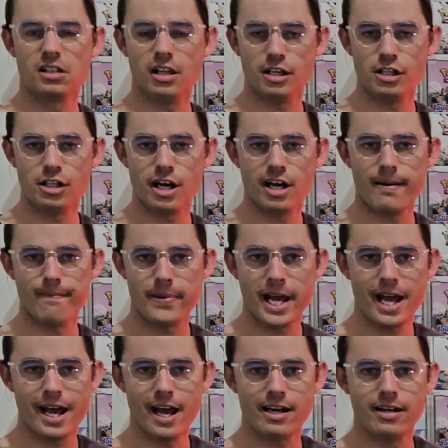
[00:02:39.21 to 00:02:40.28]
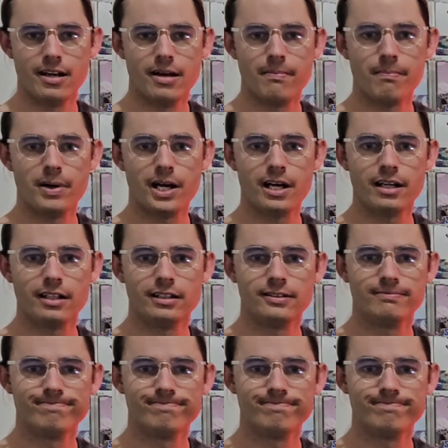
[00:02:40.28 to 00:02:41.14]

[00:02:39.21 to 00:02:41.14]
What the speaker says: cliche and bad, but